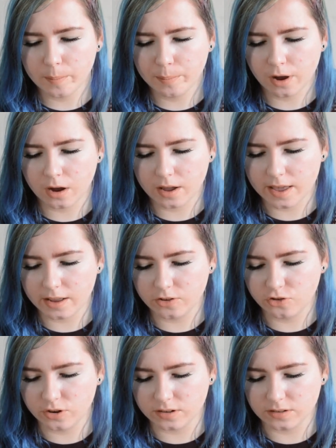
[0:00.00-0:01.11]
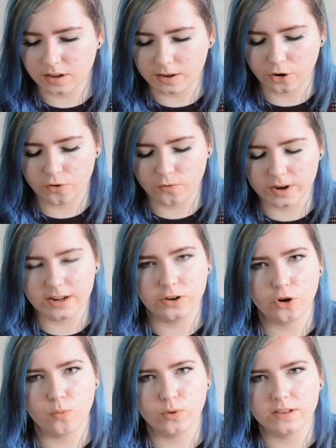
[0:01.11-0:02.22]
but it's just, I don't really
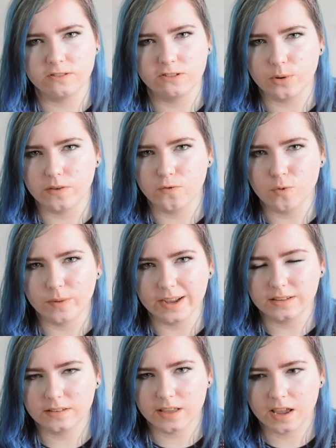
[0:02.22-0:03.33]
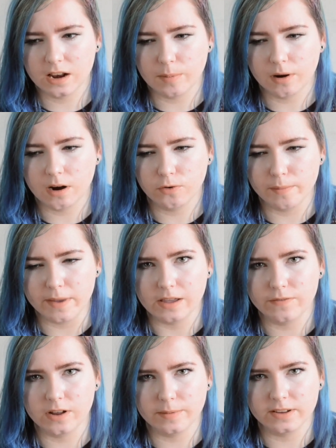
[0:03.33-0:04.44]
know what it's doing for my skin apart from make it
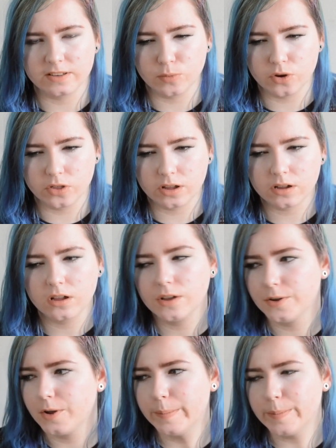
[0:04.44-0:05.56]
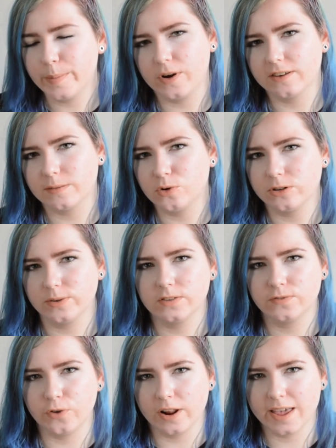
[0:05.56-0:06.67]
feel a bit smoother. Because I'm also
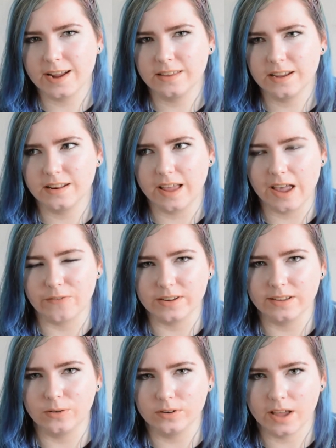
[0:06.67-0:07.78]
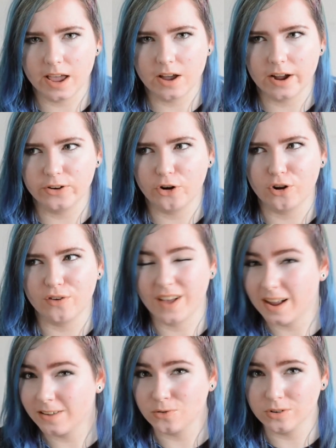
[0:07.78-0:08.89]
exfoliating every single day, I don't know if
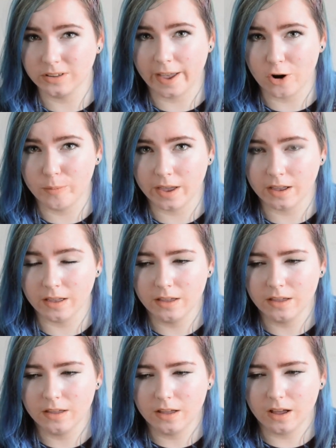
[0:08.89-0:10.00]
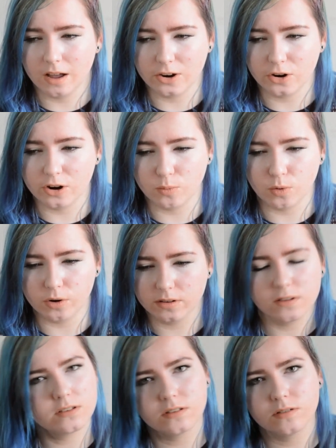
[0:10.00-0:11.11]
that's also helping. I don't know
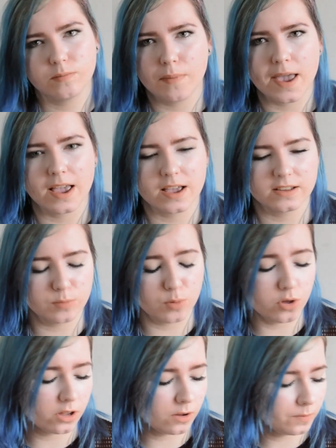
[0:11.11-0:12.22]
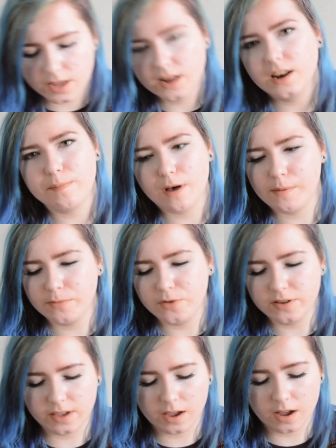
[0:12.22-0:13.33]
what's making it smoother. The lip balm I'm
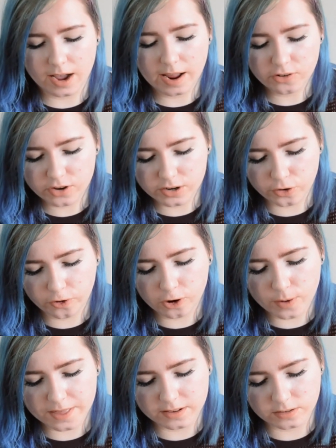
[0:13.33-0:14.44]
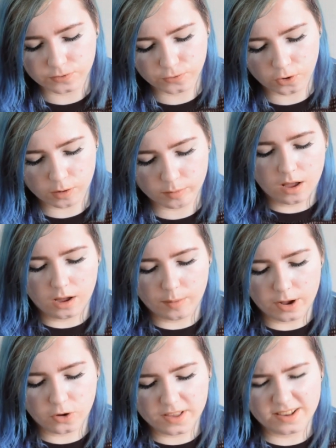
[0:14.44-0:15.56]
using, I actually don't know where this is from.
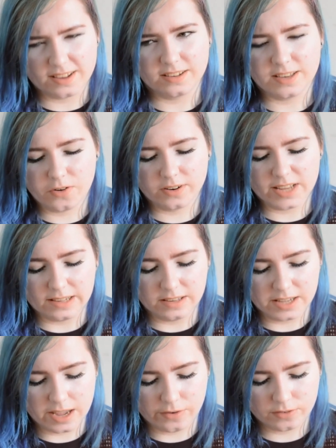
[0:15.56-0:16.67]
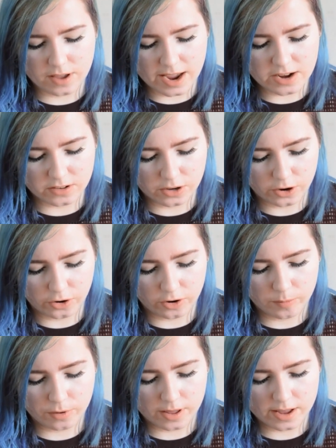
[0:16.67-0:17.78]
I got this as a Secret Santa gift ages ago,
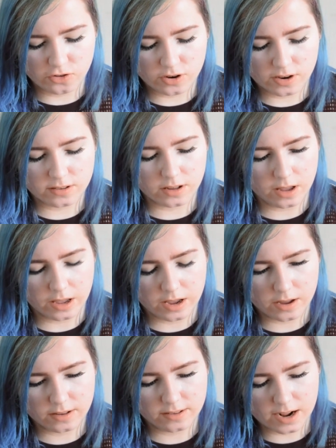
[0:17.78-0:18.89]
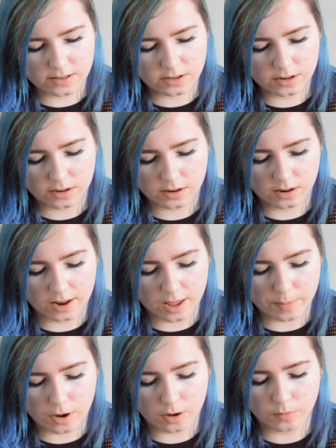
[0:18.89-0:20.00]
but it's just a standard lip
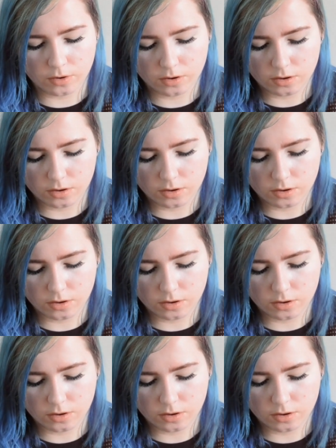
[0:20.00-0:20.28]
balm.